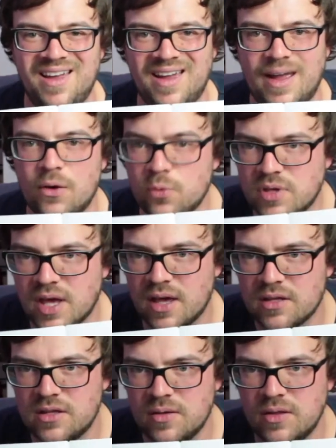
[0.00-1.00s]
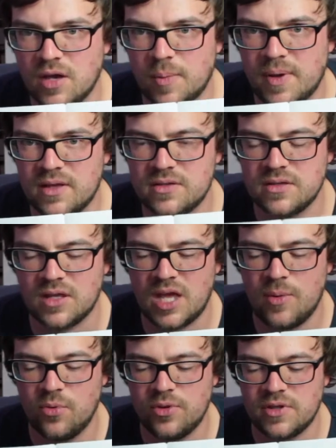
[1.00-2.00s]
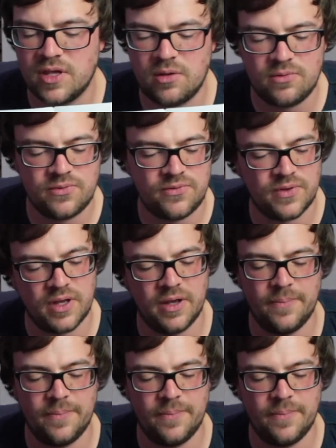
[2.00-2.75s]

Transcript: how to attach the iPad to the keyboard itself.